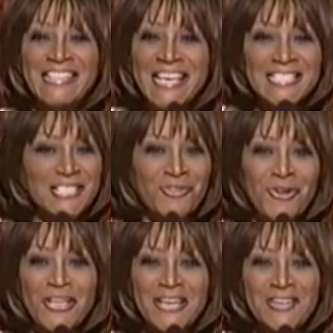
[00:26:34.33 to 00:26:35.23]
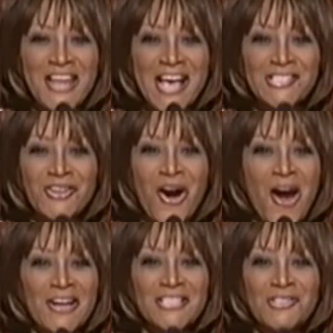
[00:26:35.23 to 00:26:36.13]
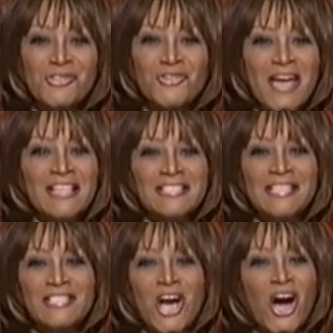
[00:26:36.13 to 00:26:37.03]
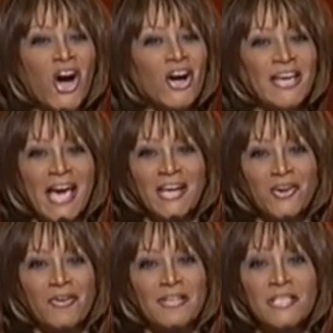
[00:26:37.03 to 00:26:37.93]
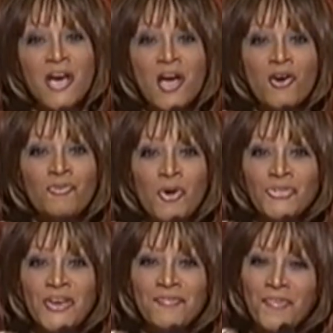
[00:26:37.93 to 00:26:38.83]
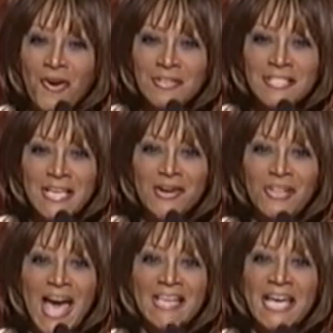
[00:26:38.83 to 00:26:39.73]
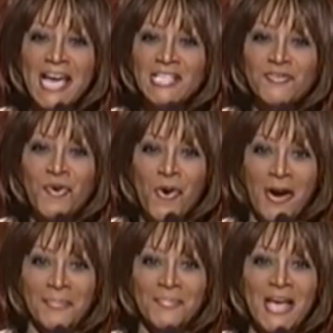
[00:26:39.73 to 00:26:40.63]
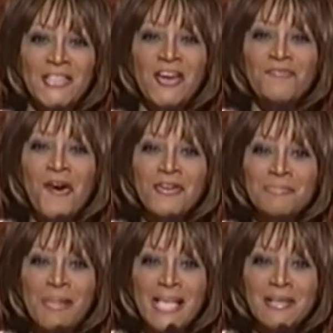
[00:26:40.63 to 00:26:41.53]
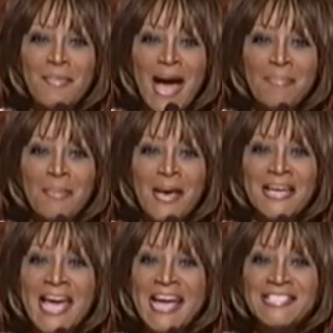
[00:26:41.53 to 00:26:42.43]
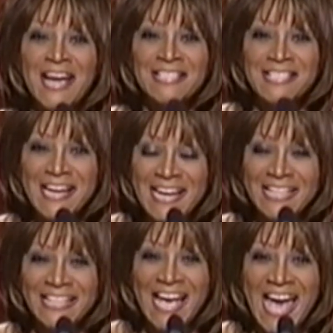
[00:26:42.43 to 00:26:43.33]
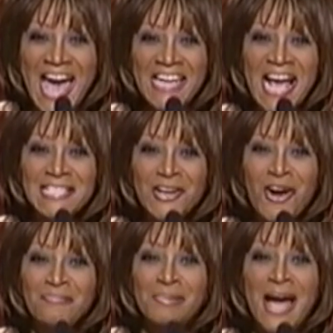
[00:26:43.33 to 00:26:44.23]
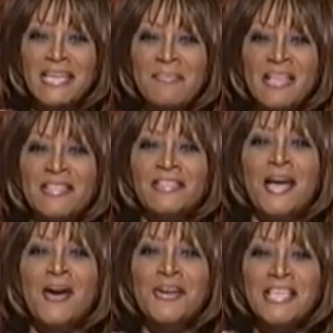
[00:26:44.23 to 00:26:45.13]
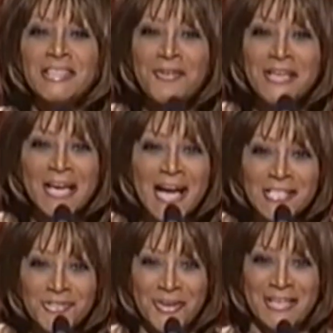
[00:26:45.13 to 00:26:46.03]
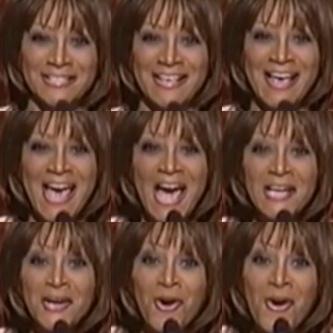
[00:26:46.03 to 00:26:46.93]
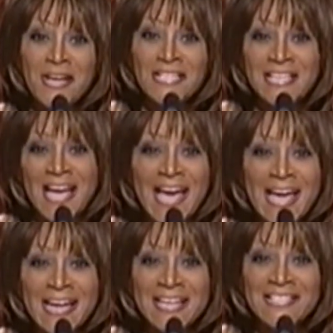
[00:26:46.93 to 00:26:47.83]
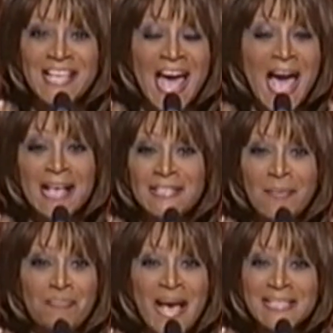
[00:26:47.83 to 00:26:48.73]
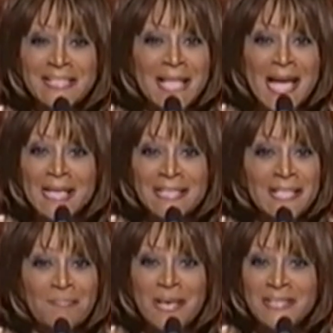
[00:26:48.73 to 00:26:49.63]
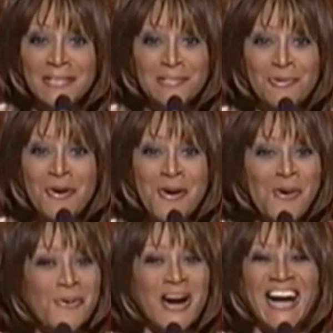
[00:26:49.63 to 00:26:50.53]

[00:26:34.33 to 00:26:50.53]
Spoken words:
This truly international artist who transcends all categories wrote their first single at age 4, their first platinum album at age 18, and has gone platinum in 33 countries. And according to Haynes, has the best legs in the business. Woo!